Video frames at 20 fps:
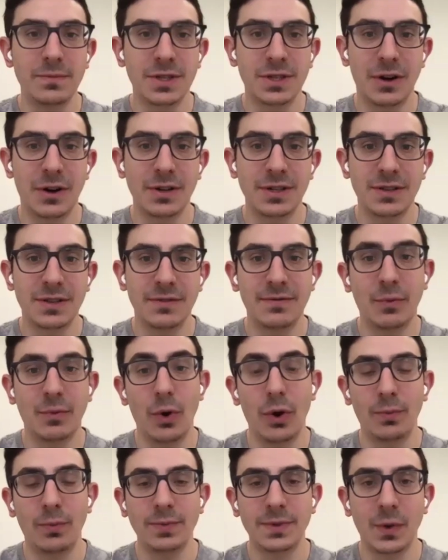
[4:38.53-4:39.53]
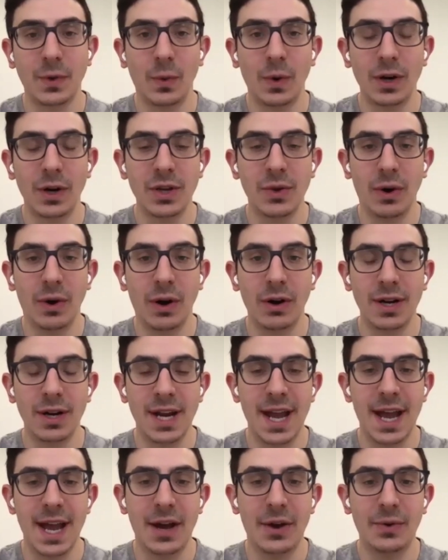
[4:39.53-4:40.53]
start to well to where you are
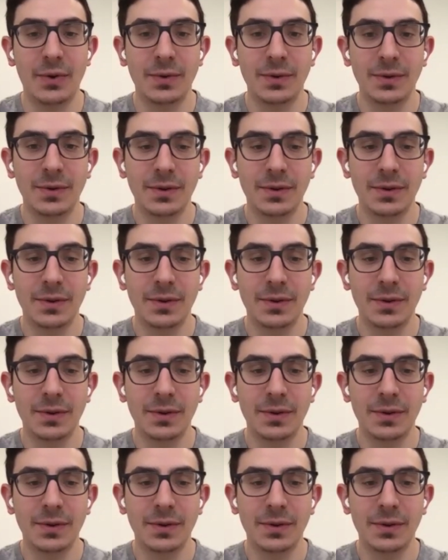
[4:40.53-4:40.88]
now